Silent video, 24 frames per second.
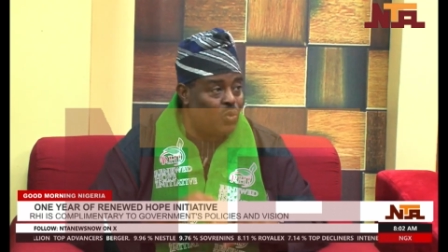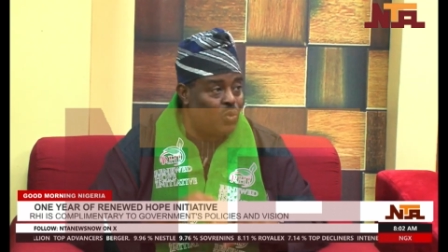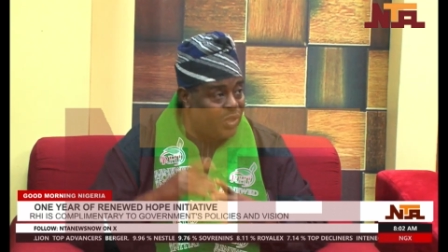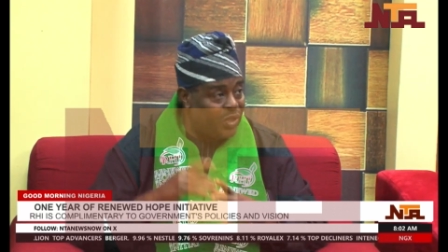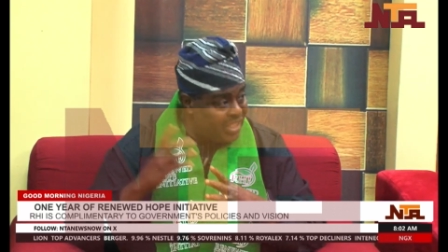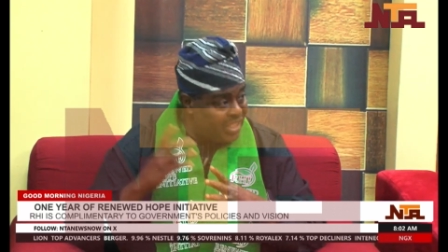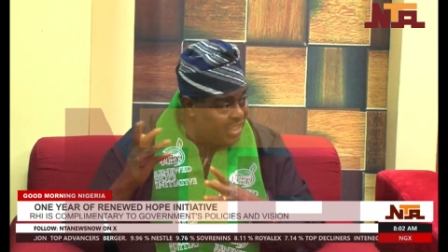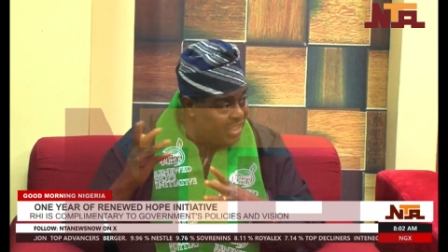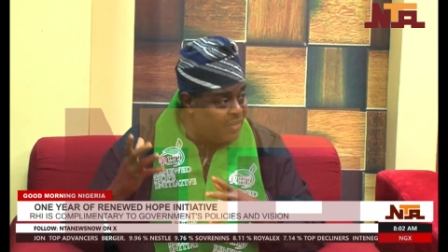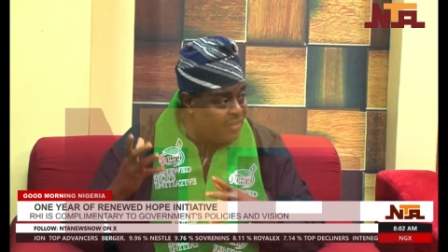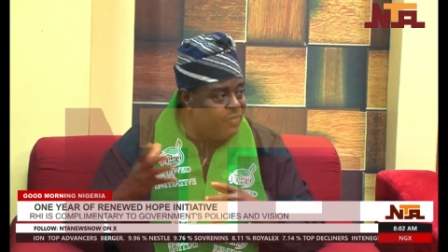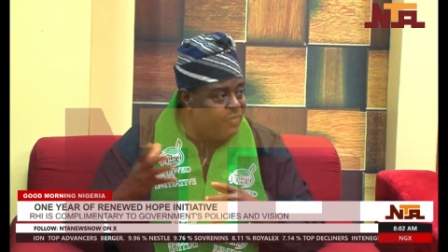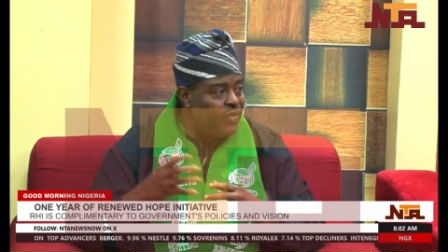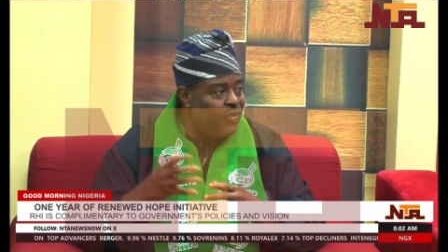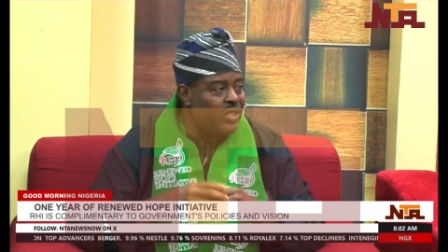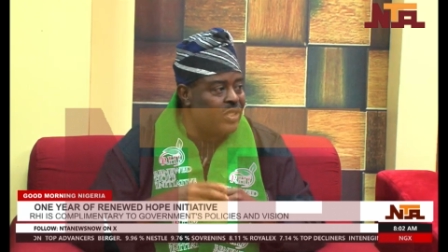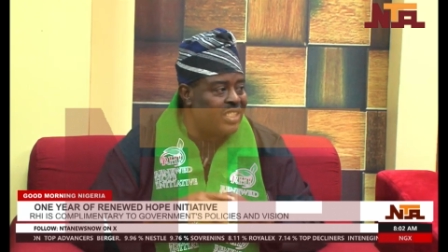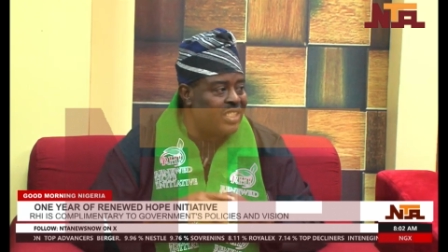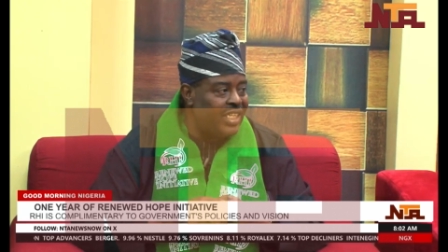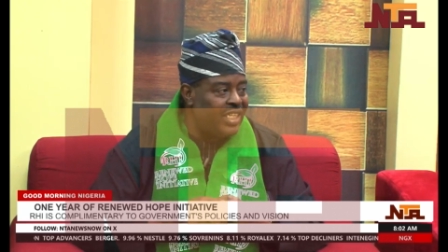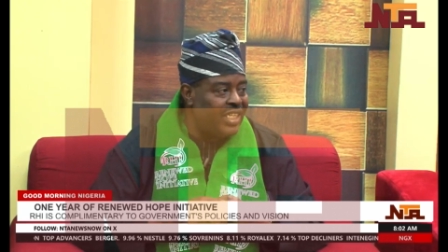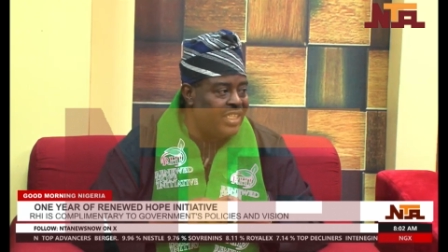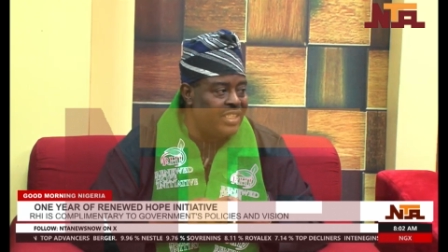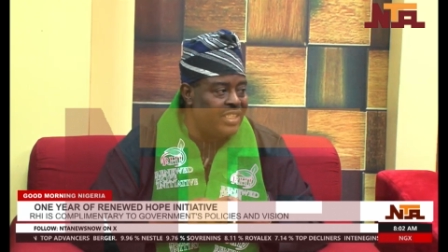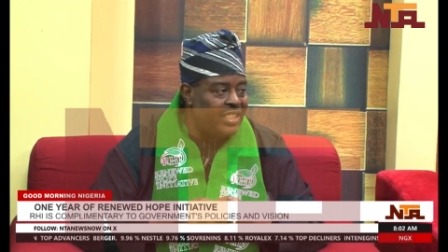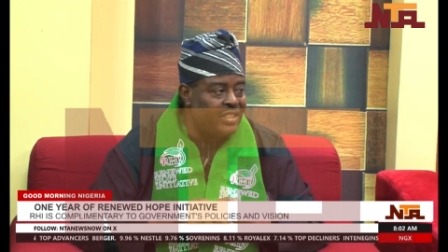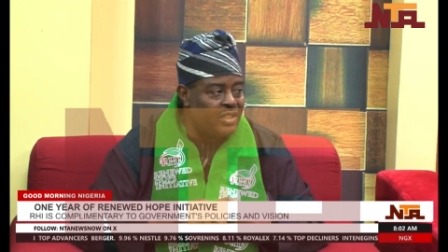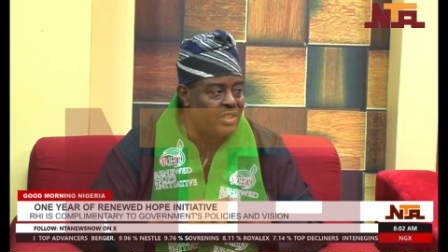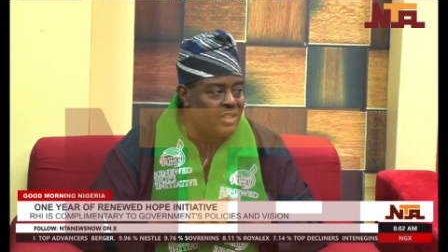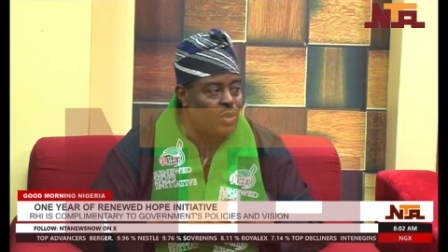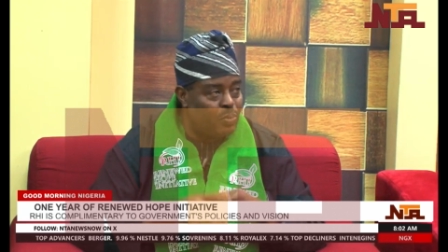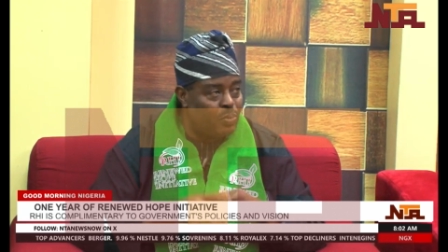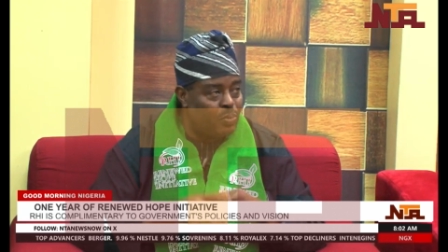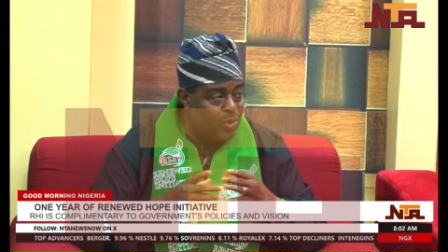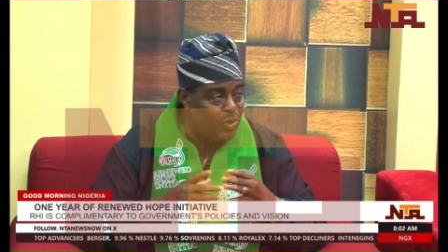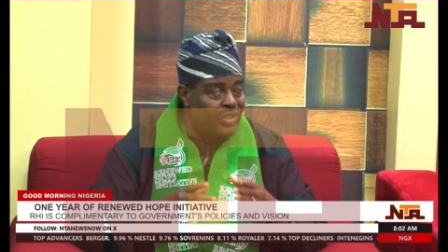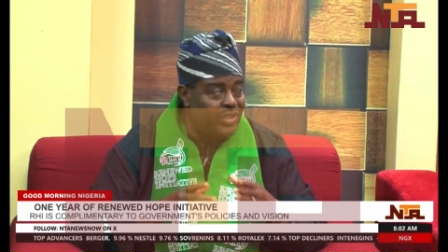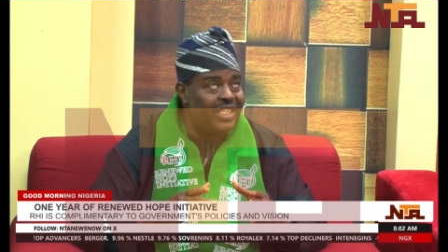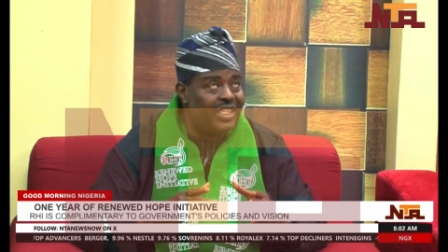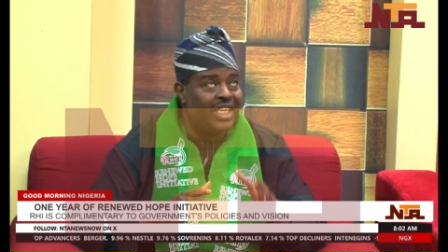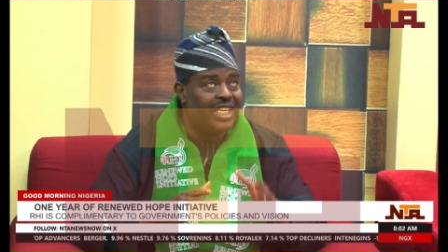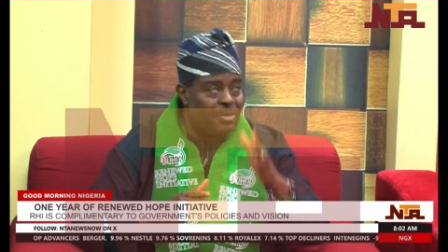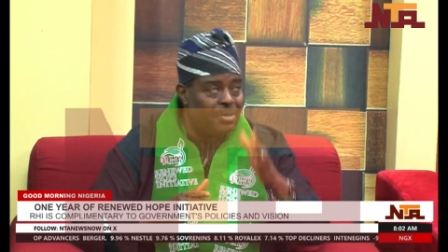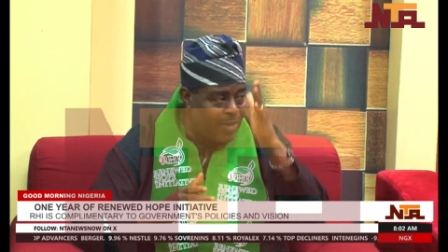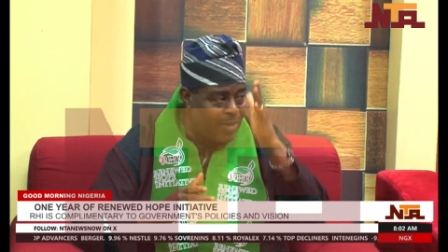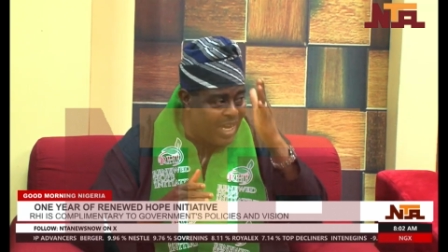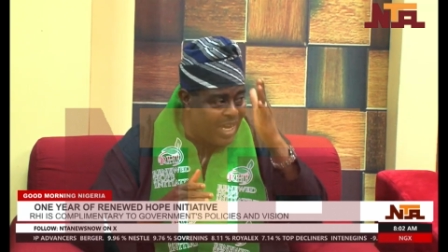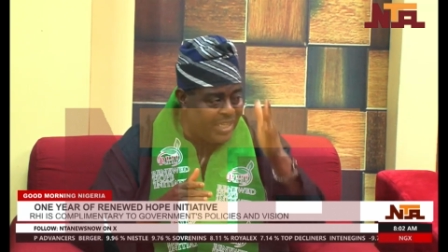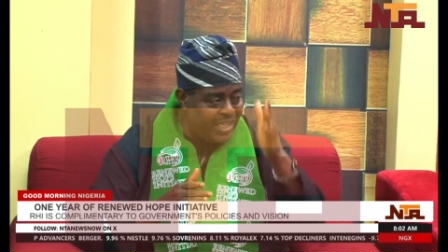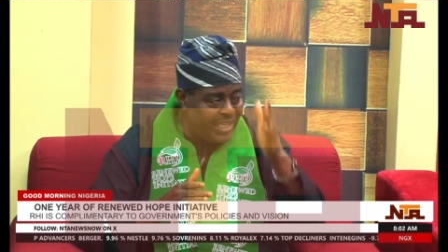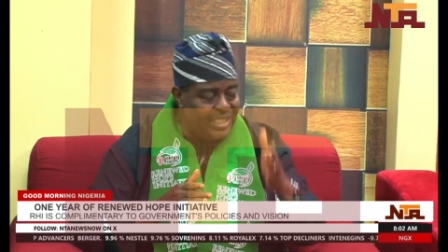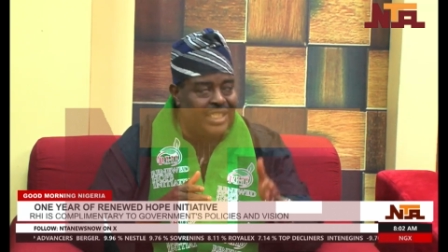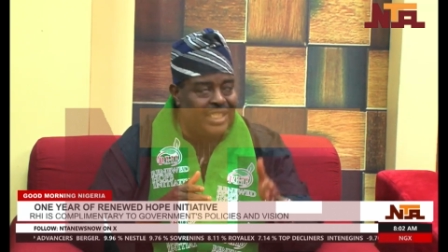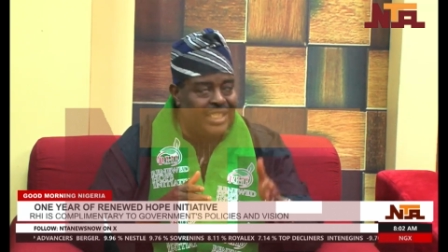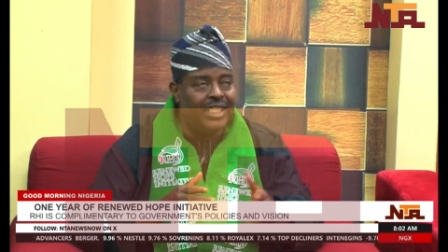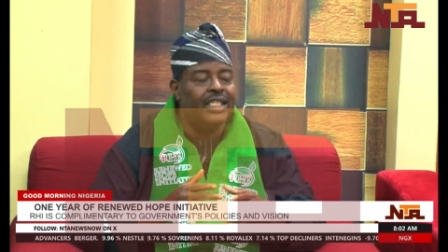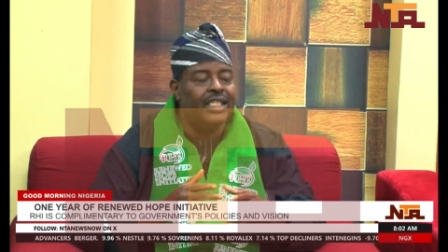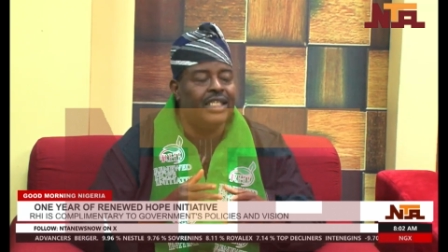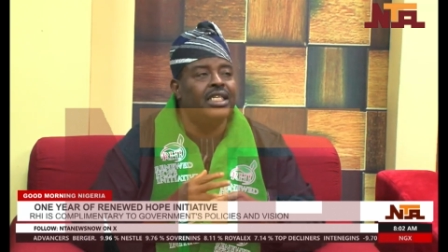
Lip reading: which is the first lady, supported by the